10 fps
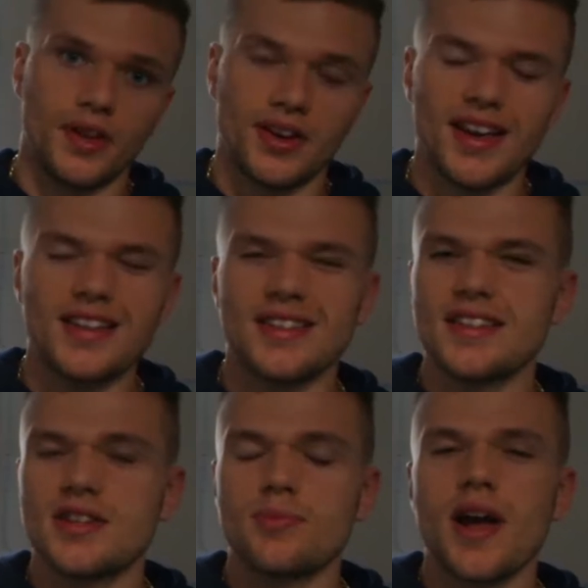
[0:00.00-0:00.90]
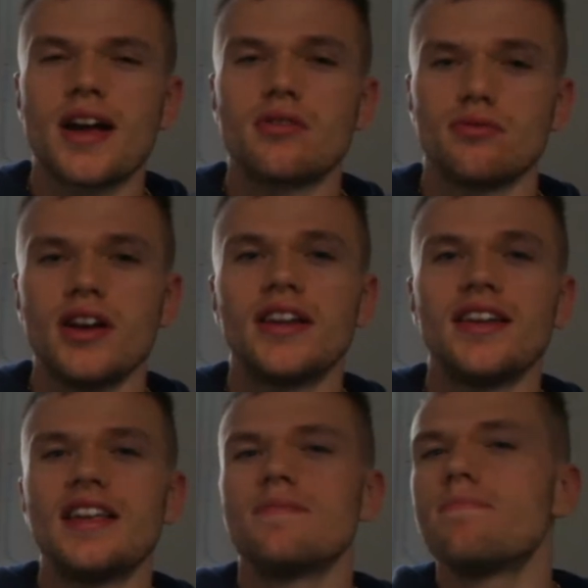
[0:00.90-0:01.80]
Okay, so this is where ghrelin
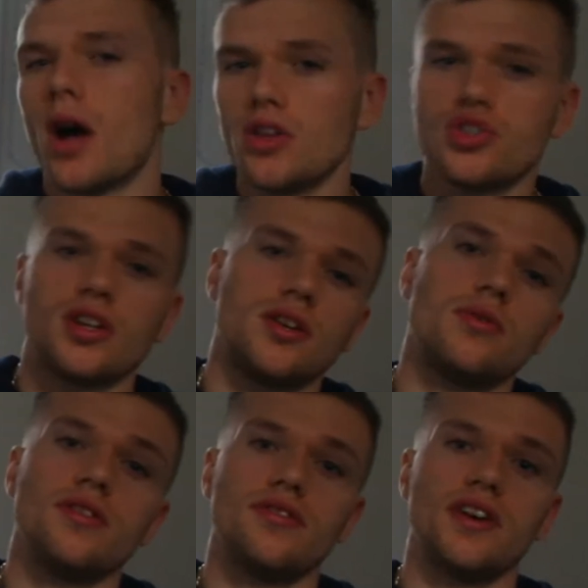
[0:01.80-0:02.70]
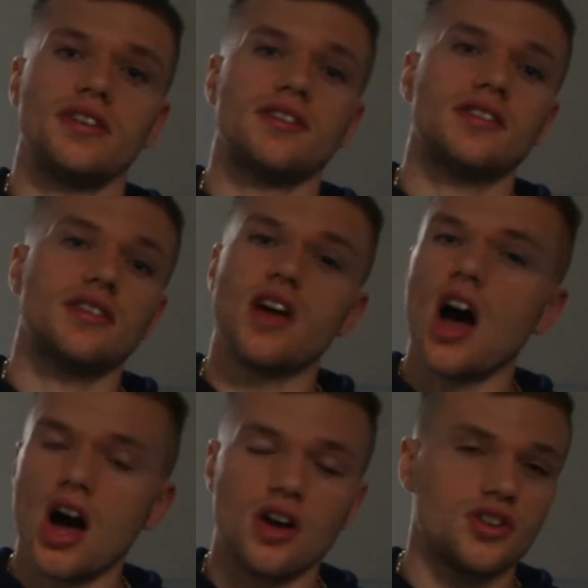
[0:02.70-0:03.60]
is punching you in the face as
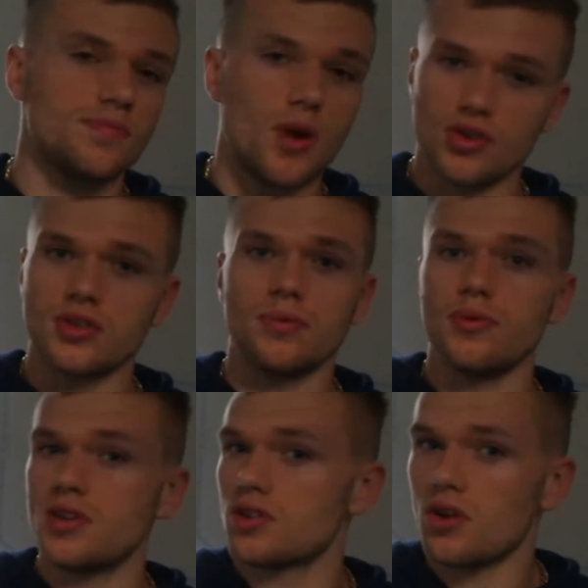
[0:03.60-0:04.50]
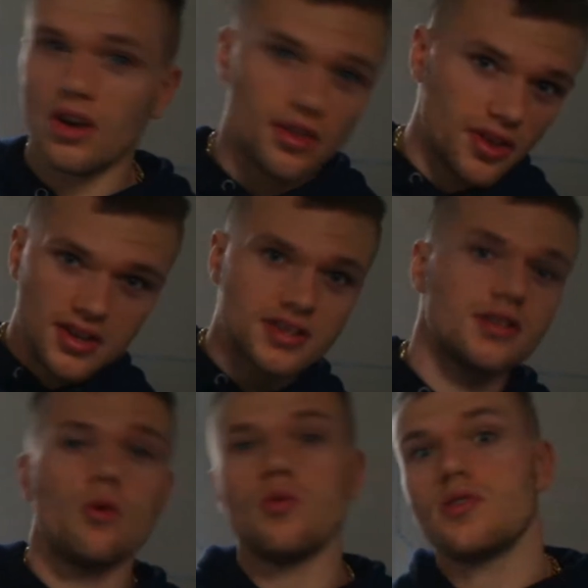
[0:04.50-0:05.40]
hard as possible. He's going like
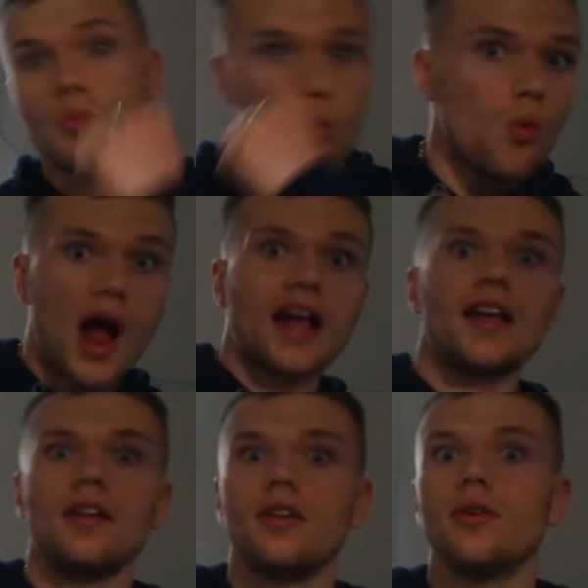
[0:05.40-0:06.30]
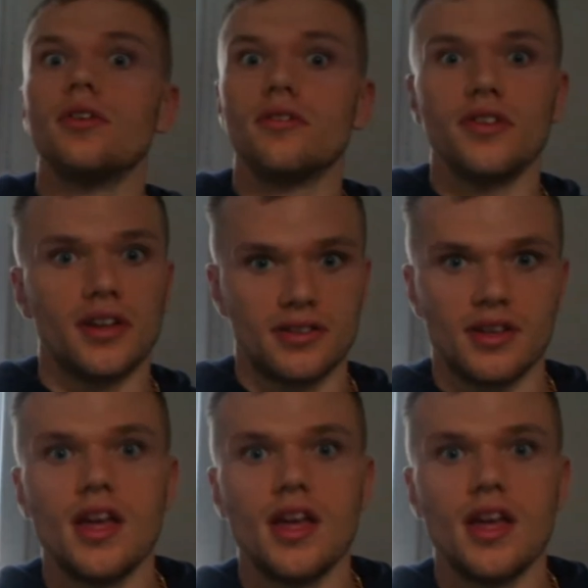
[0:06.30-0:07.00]
this, or he's whacking you in the face.